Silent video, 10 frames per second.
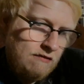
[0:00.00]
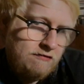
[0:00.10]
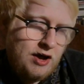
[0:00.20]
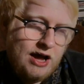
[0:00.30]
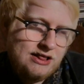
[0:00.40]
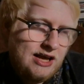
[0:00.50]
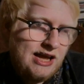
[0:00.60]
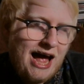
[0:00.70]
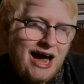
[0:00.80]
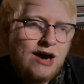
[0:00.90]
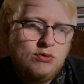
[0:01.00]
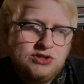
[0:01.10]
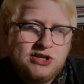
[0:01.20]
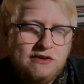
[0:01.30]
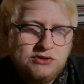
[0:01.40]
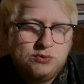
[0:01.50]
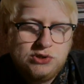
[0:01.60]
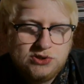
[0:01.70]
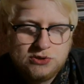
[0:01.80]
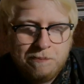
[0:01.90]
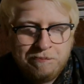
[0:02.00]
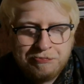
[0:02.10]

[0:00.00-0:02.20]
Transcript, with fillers: for like hours afterwards.